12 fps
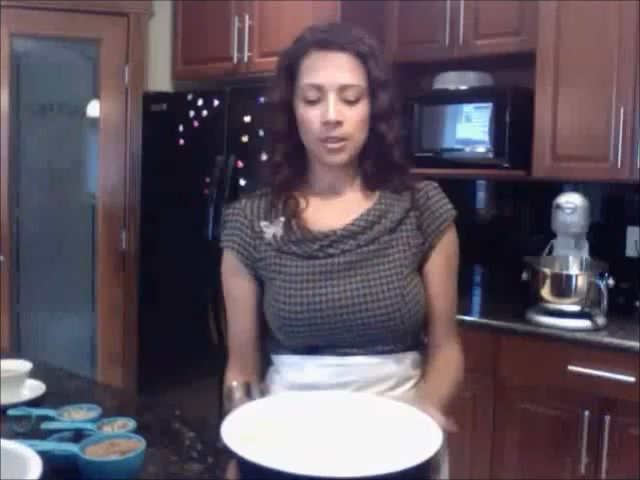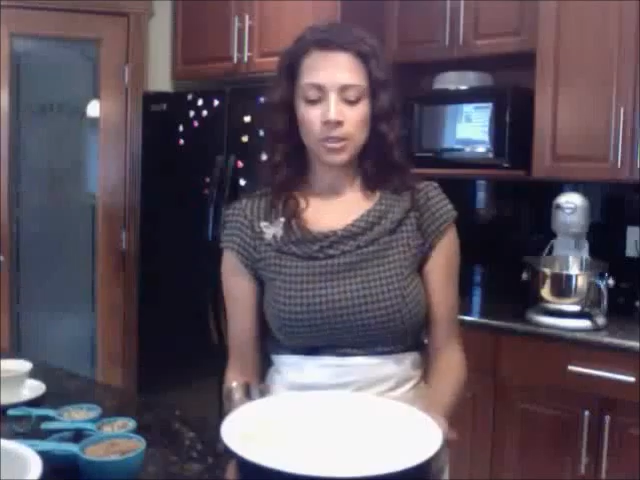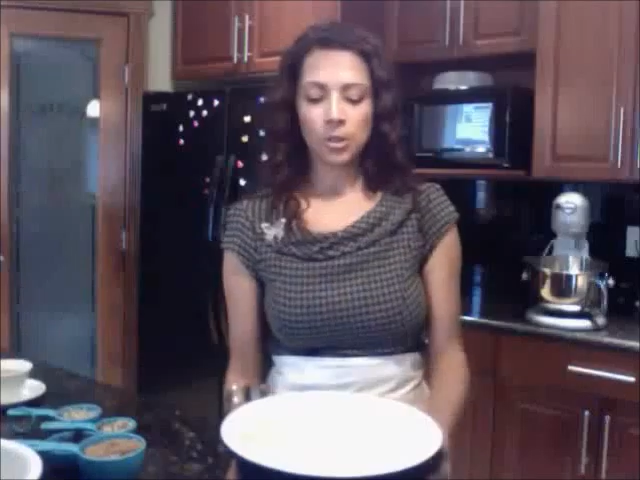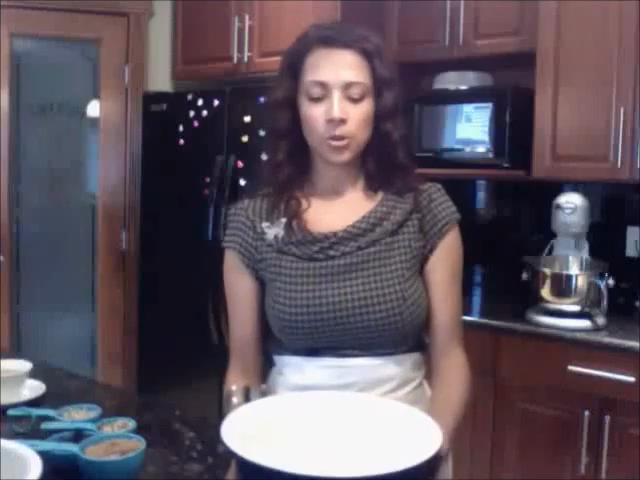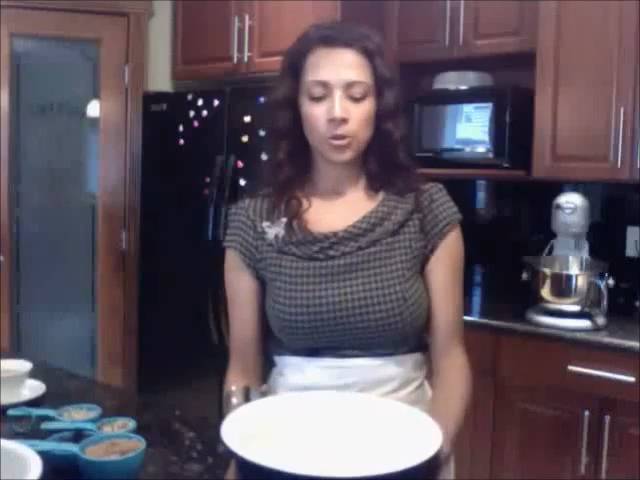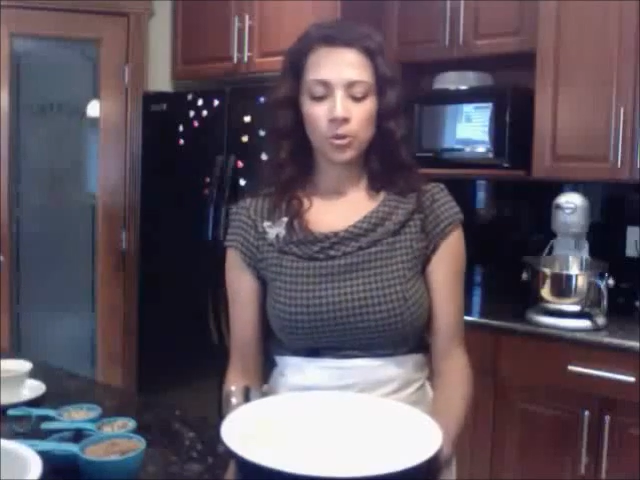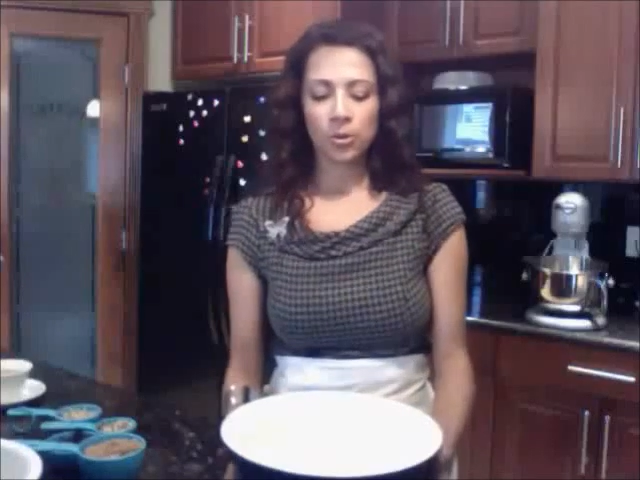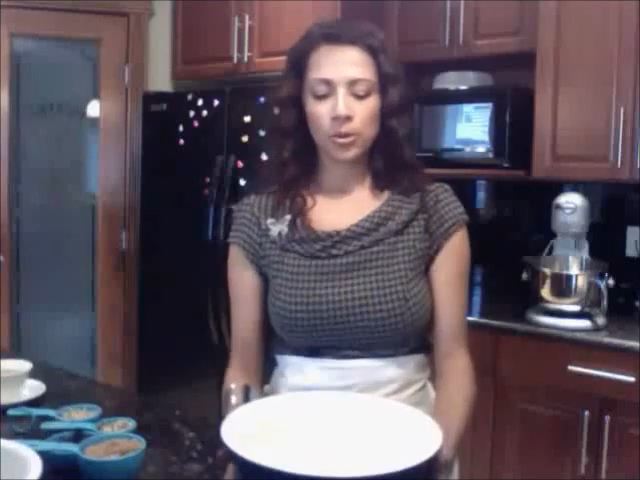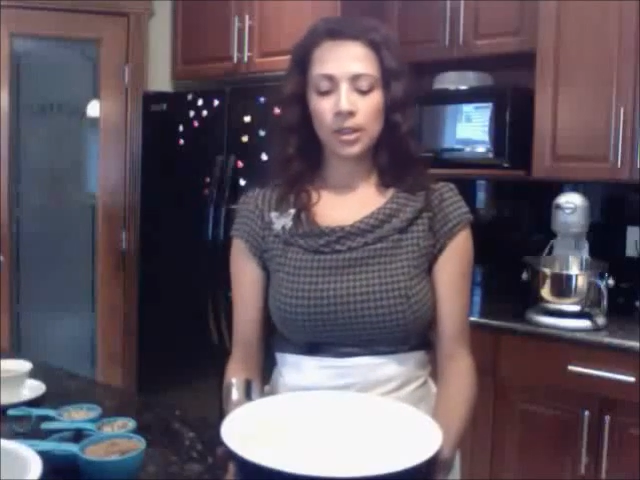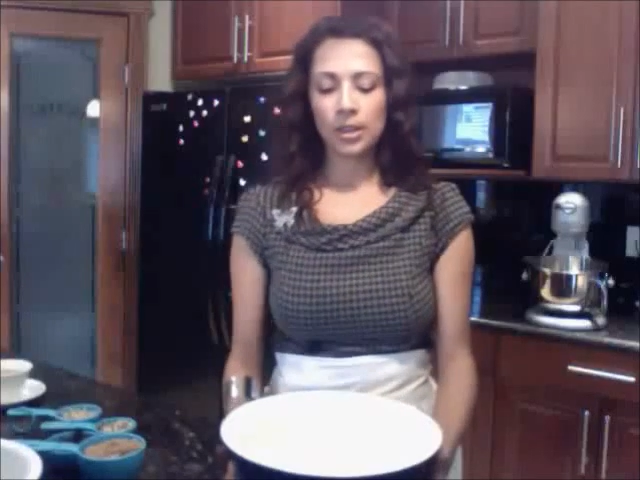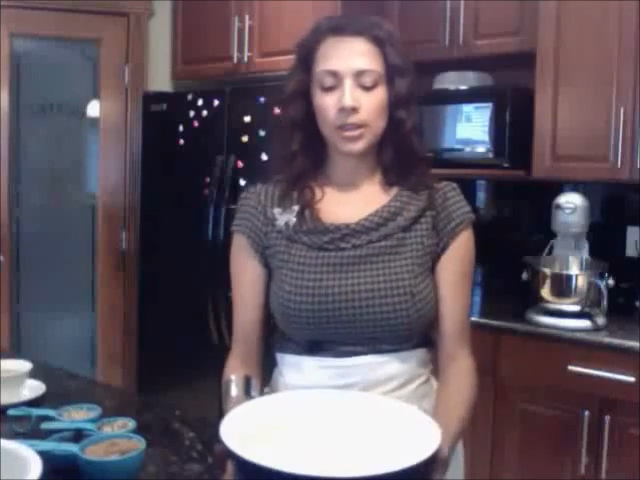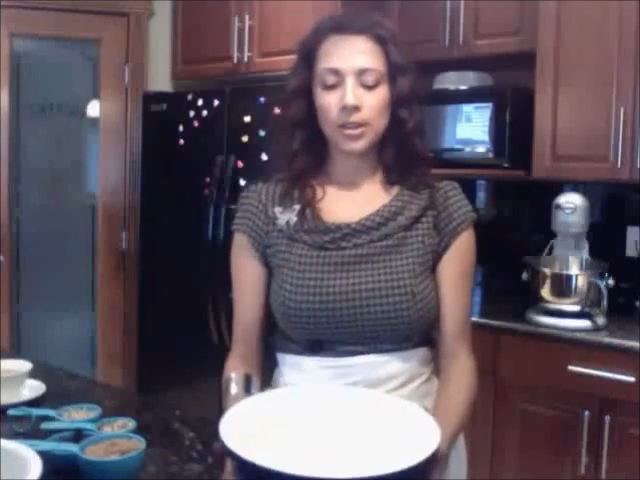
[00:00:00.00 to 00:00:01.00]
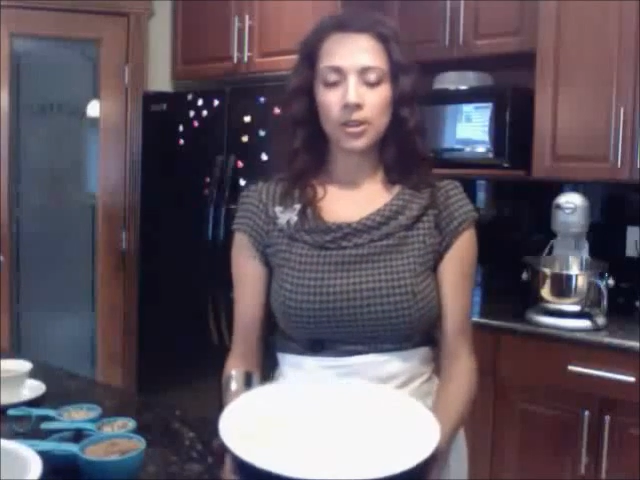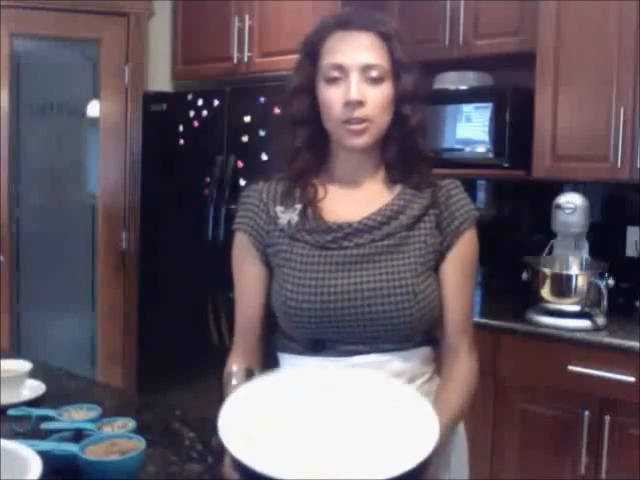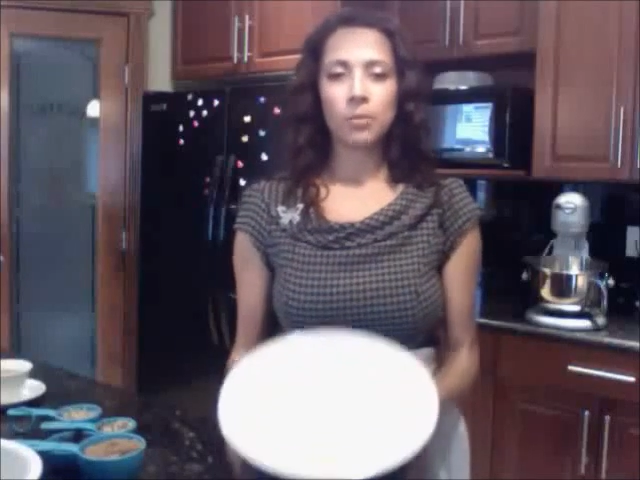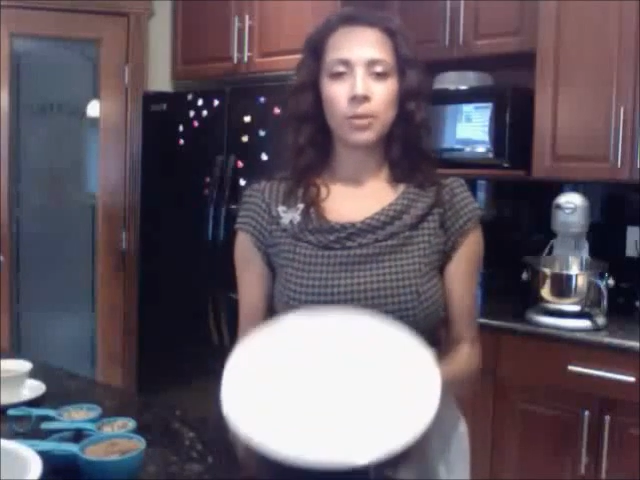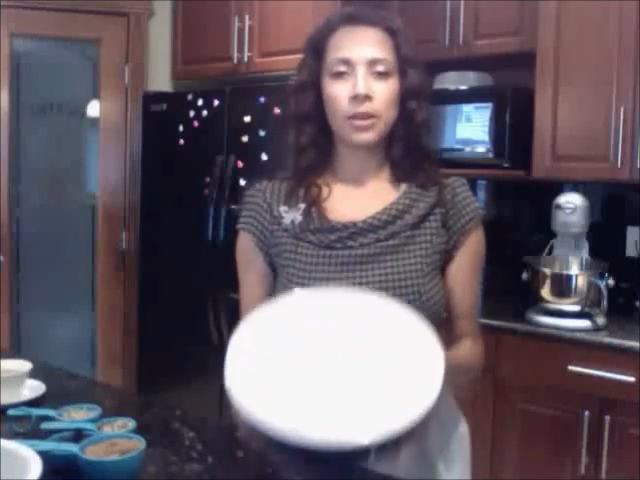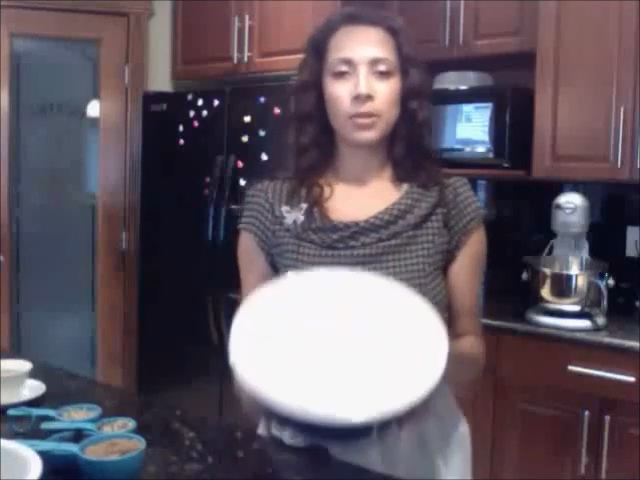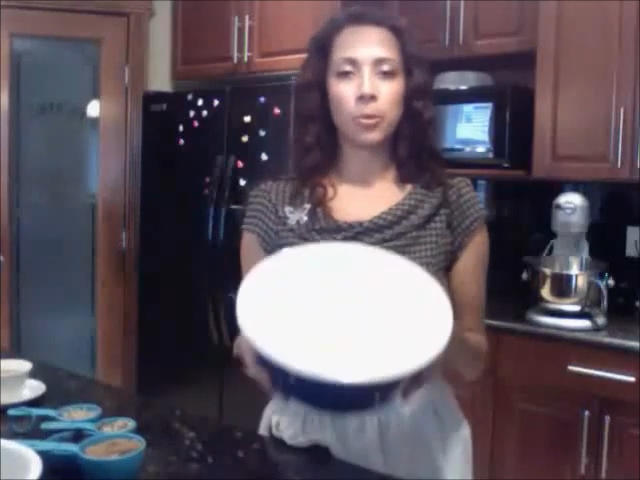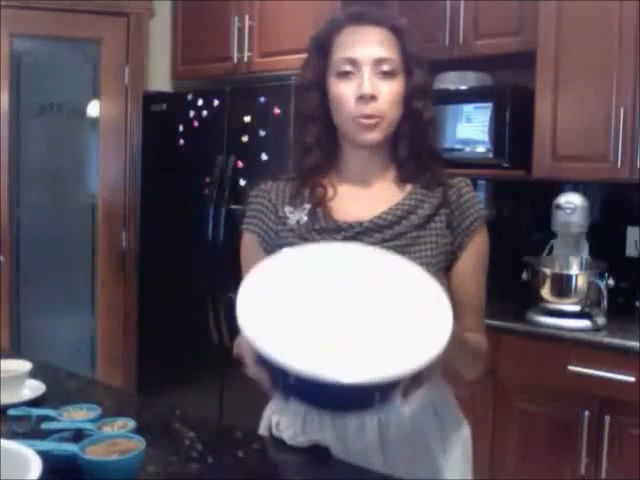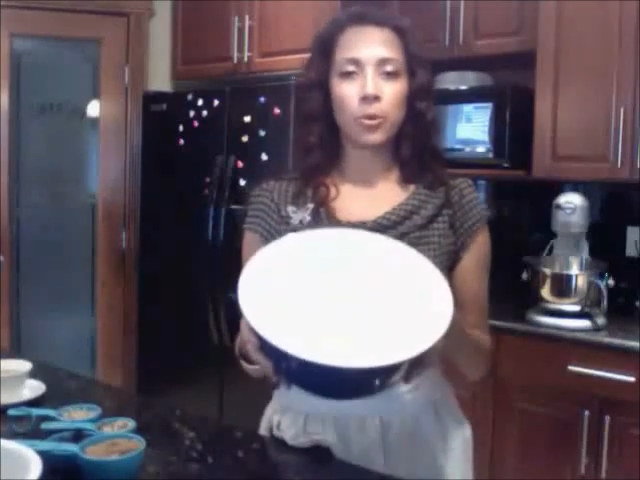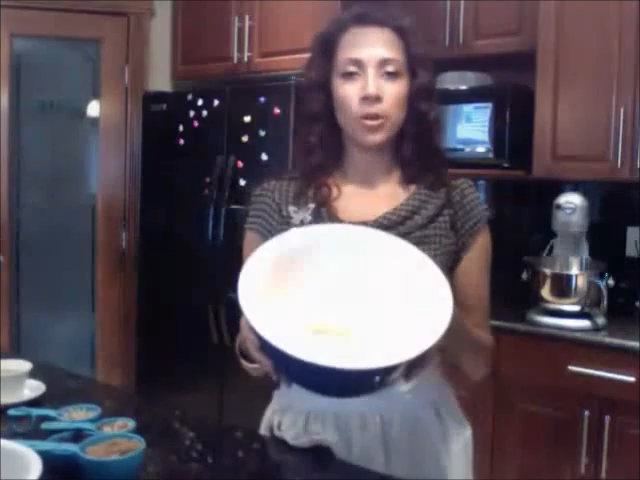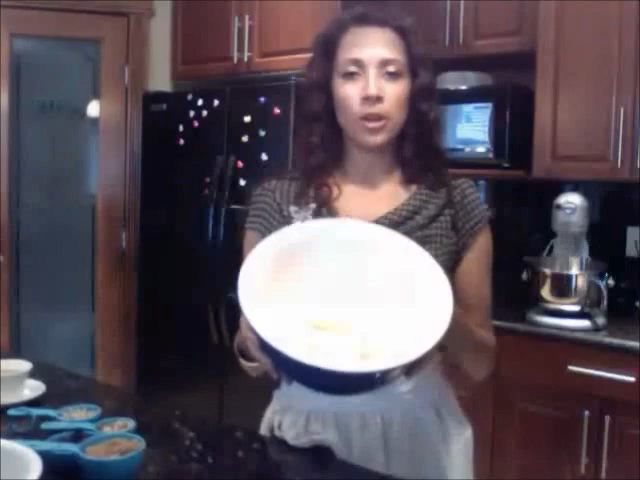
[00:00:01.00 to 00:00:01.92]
So in here in my bowl,